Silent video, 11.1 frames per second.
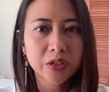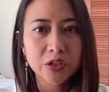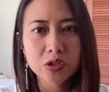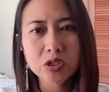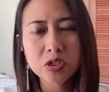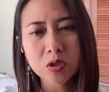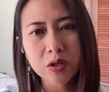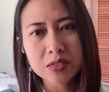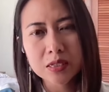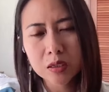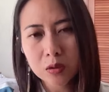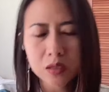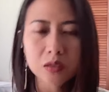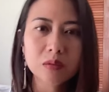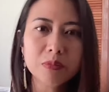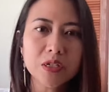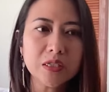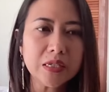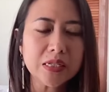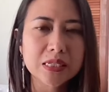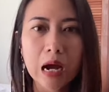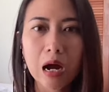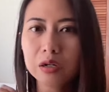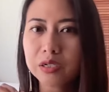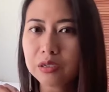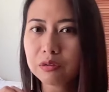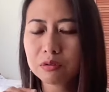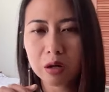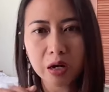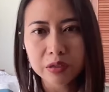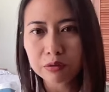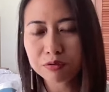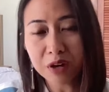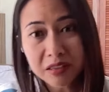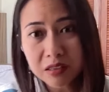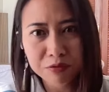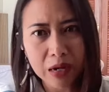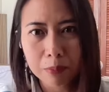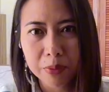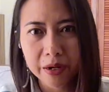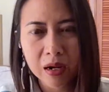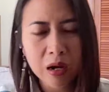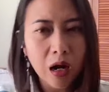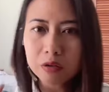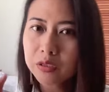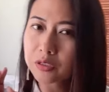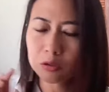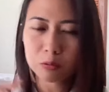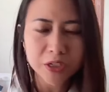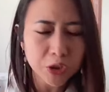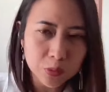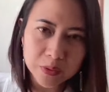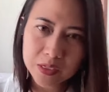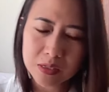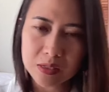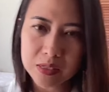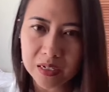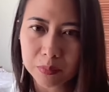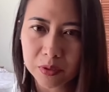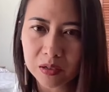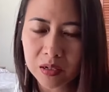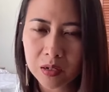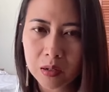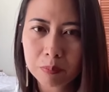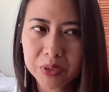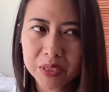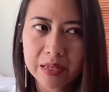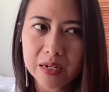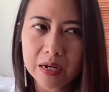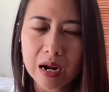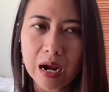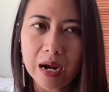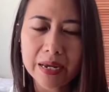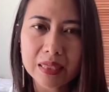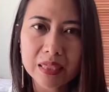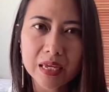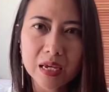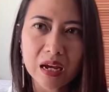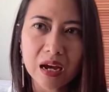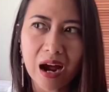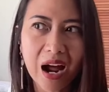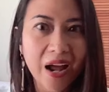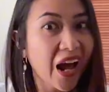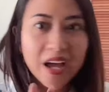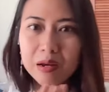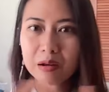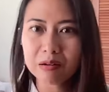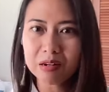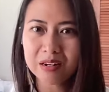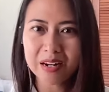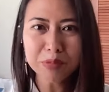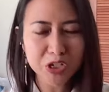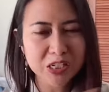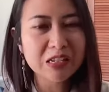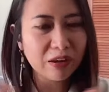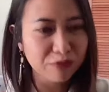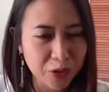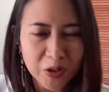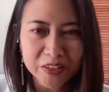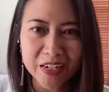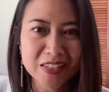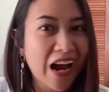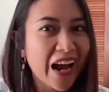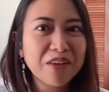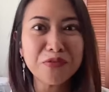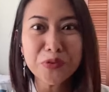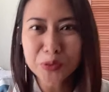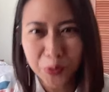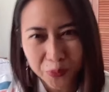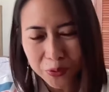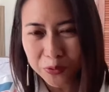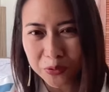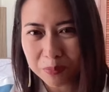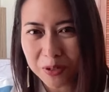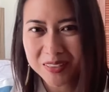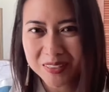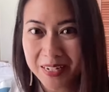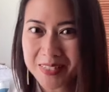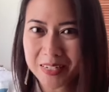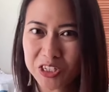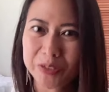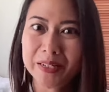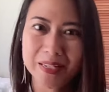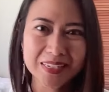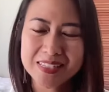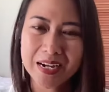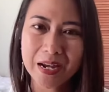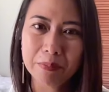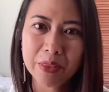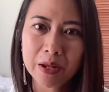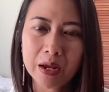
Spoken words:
how do you source the local communities? How do you find the fabric? How do you know which one is sustainable? But then I think let me just give the context. I have no clue about textile during that time.